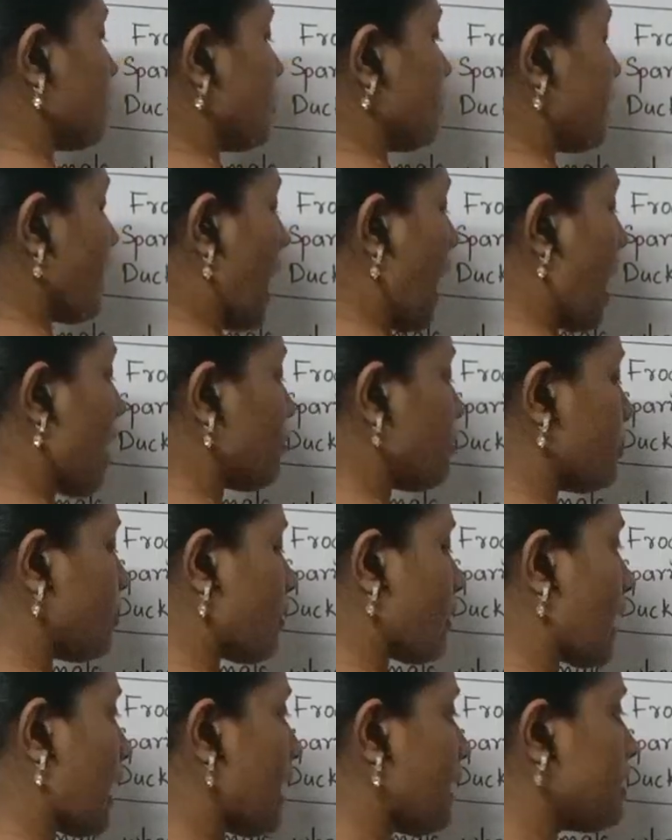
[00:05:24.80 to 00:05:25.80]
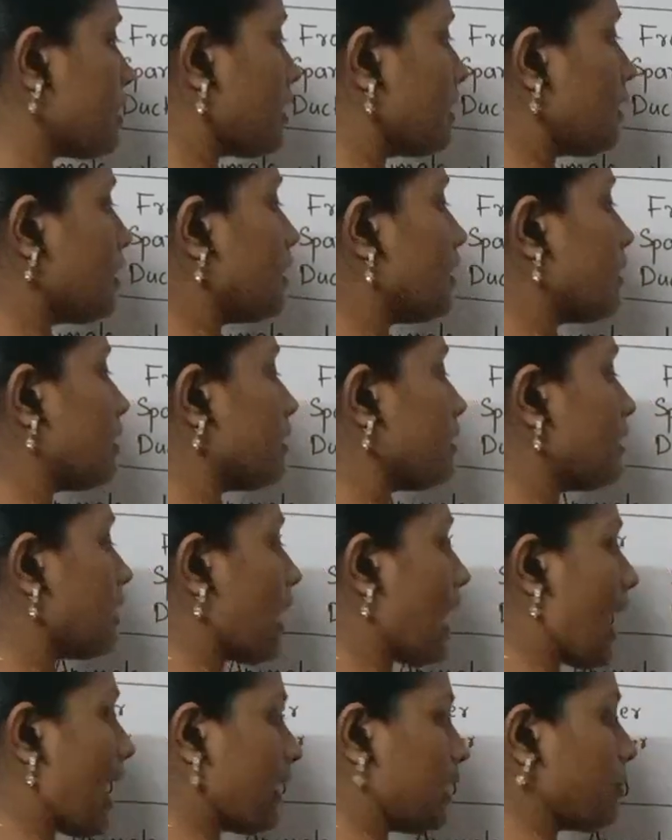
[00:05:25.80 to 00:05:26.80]
We have to write the
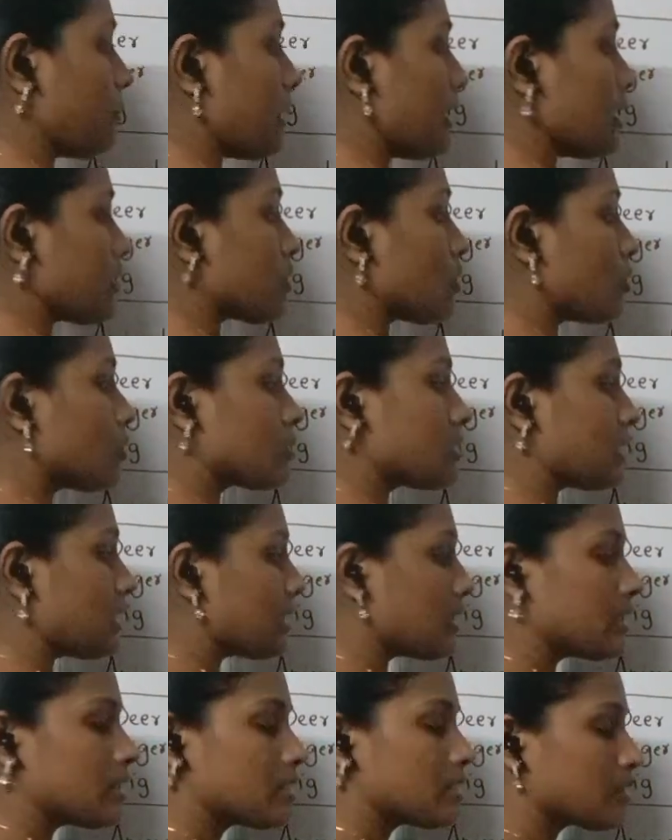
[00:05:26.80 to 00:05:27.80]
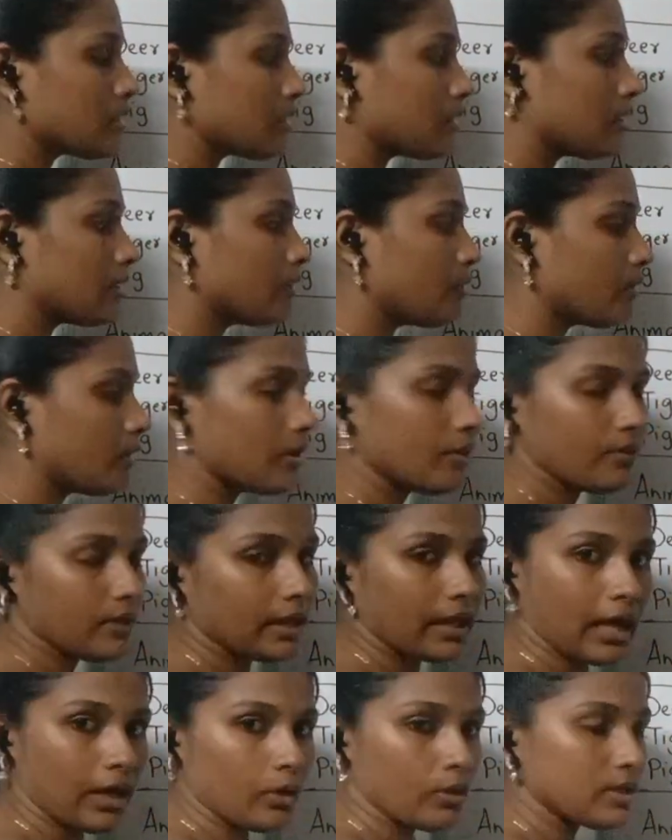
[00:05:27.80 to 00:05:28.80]
animals whose ears we
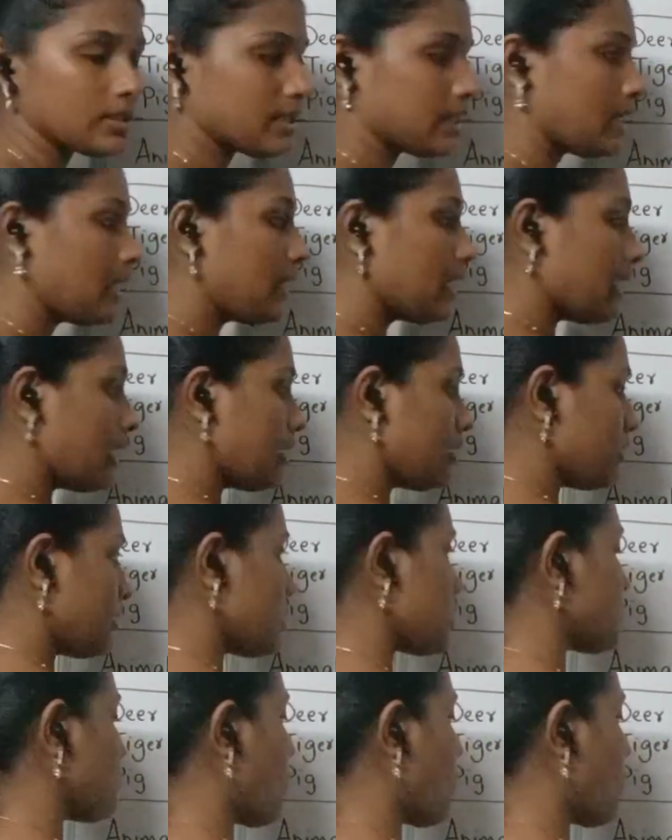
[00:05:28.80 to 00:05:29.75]
cannot see in this